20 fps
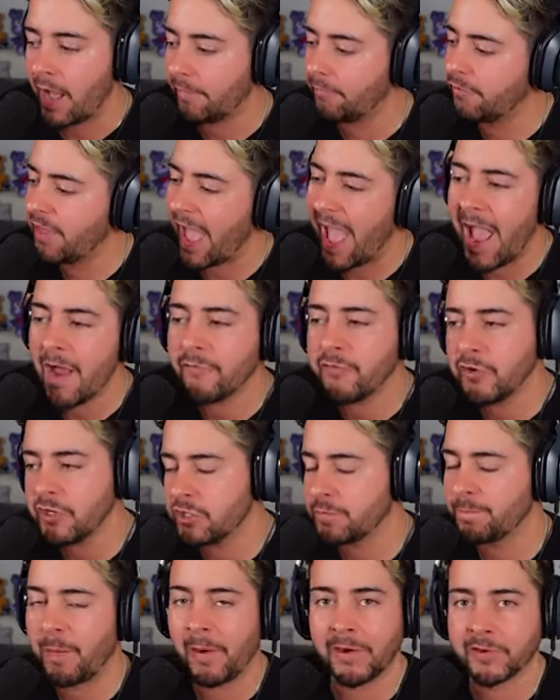The
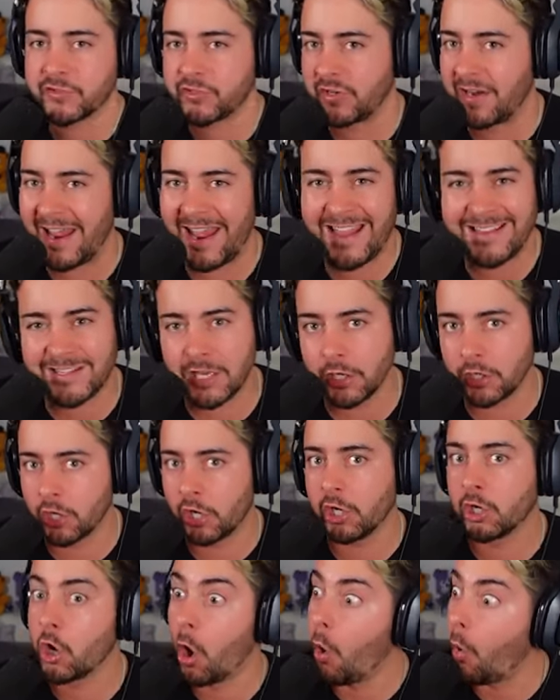average person isn't going
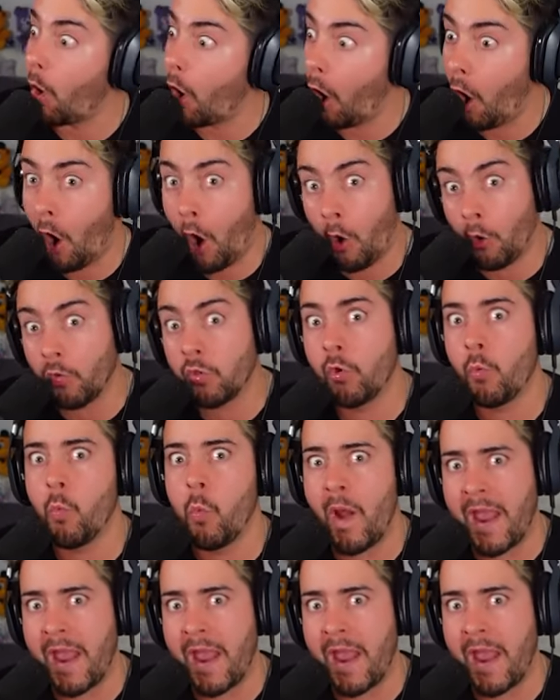to go all the